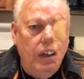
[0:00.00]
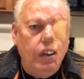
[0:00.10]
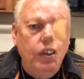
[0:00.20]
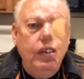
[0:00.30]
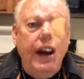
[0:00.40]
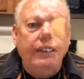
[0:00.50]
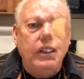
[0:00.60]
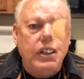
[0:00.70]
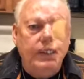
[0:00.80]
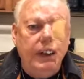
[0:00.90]
You have
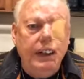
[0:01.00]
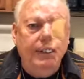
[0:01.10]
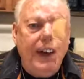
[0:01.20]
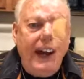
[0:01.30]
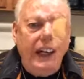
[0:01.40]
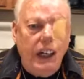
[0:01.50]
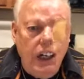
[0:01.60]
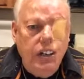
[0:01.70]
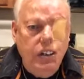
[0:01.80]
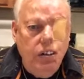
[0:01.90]
the Spirit abiding
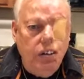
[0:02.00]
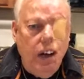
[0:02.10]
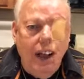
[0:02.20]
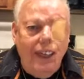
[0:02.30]
in you.